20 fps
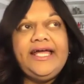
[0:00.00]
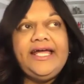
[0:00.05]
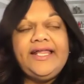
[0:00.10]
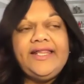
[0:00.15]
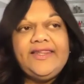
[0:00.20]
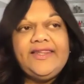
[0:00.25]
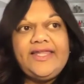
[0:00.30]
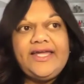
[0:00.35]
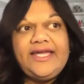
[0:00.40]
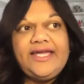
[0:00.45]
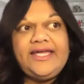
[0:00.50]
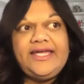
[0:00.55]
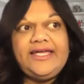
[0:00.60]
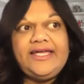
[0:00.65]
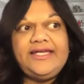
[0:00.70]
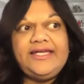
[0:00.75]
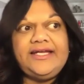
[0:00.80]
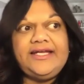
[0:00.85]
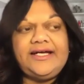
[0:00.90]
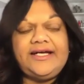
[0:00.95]

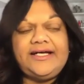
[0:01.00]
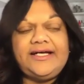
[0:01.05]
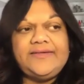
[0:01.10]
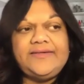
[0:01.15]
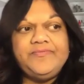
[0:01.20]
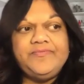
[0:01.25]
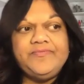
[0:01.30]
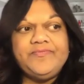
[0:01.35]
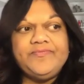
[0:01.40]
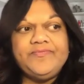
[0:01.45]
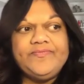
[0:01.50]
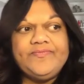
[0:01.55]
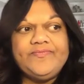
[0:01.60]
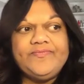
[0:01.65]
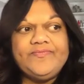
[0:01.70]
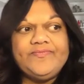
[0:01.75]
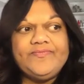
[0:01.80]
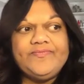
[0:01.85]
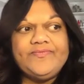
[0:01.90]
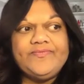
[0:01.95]
they um,
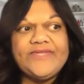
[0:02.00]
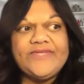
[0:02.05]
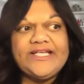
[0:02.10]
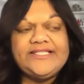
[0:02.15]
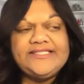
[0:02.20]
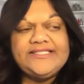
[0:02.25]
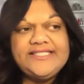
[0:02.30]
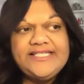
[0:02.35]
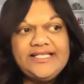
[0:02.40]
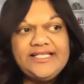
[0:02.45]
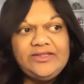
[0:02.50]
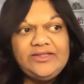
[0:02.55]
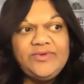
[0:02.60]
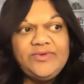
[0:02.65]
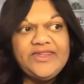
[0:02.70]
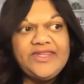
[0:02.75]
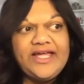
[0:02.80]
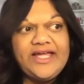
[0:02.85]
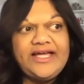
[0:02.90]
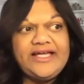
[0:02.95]
deal
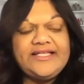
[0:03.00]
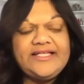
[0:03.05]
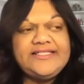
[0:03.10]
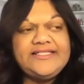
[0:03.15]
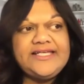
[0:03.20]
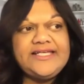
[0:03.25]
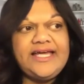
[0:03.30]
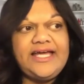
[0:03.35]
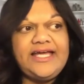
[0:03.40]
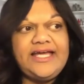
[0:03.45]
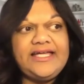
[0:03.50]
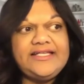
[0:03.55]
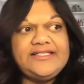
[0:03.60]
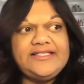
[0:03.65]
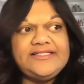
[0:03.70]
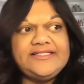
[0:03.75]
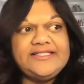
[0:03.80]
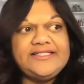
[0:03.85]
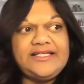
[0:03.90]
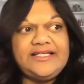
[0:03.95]
with that
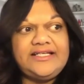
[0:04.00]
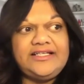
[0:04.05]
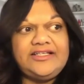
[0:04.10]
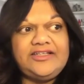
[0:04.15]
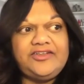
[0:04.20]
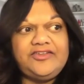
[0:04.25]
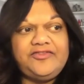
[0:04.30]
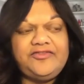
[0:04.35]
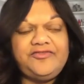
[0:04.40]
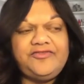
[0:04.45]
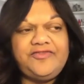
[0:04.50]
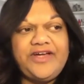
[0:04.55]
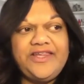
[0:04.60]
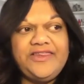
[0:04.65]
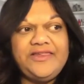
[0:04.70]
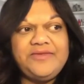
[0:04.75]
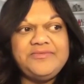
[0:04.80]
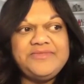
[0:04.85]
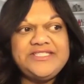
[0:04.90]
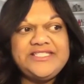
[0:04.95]
and uh,
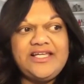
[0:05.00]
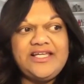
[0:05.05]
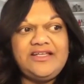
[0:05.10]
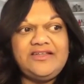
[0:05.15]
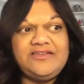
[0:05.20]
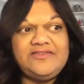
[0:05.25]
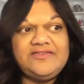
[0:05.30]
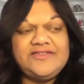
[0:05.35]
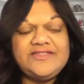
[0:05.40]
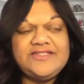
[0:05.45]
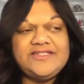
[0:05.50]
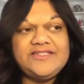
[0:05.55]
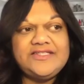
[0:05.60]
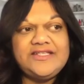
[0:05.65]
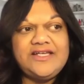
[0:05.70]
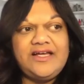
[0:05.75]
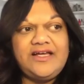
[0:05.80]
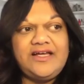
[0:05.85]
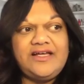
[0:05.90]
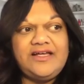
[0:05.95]
find themselves
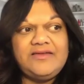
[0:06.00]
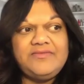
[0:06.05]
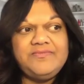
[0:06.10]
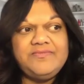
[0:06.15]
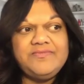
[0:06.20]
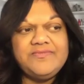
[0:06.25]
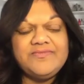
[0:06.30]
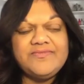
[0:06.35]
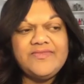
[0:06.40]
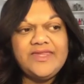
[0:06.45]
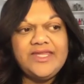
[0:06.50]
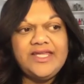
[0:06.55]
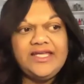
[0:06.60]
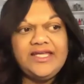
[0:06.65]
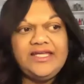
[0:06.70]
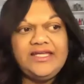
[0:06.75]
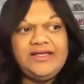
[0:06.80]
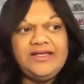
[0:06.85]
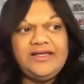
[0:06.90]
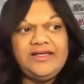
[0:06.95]
um,
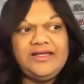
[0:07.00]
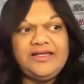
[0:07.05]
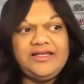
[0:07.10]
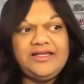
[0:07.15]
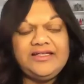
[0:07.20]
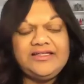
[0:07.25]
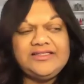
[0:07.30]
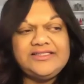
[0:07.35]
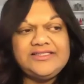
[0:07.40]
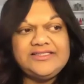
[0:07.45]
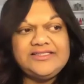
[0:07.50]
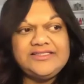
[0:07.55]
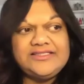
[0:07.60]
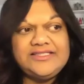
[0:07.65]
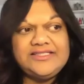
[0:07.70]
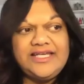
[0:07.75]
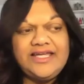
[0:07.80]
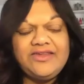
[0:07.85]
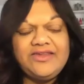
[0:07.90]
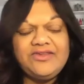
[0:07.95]

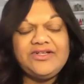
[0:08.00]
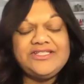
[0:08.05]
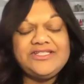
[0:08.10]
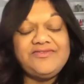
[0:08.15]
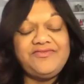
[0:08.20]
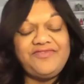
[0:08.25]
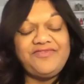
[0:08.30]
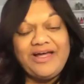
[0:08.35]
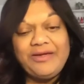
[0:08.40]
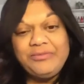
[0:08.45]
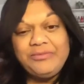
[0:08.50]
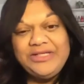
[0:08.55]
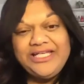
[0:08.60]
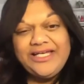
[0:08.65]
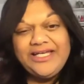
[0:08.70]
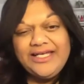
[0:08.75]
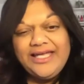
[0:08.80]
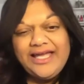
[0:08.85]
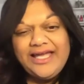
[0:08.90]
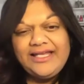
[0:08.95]
together as a family
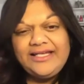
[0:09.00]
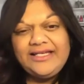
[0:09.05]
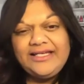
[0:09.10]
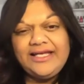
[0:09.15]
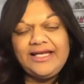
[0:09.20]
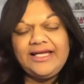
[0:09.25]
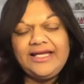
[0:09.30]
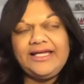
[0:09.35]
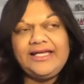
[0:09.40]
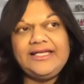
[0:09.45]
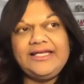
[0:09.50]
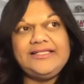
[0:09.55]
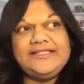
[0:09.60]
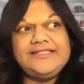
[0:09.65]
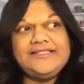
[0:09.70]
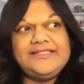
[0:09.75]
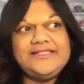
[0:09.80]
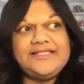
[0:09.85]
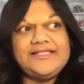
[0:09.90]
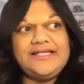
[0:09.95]
again
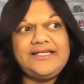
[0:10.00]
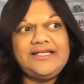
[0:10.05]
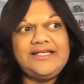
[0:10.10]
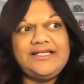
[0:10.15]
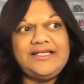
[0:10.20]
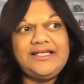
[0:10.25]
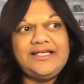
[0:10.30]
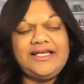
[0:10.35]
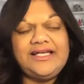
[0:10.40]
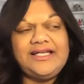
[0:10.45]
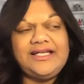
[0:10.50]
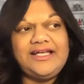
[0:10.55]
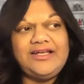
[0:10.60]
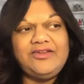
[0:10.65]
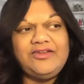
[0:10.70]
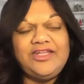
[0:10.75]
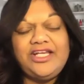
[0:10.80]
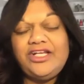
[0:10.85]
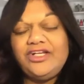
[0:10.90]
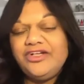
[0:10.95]
and, uh, and how
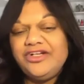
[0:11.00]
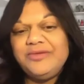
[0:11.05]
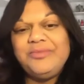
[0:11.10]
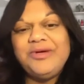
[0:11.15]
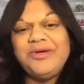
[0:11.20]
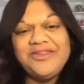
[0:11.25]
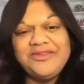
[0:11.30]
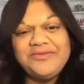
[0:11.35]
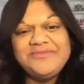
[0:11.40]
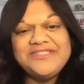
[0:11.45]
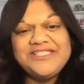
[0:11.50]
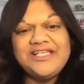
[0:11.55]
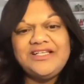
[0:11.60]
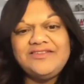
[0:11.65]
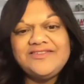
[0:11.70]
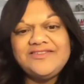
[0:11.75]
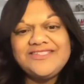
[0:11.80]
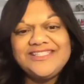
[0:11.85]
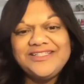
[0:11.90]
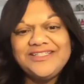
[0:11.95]
they learn about themselves.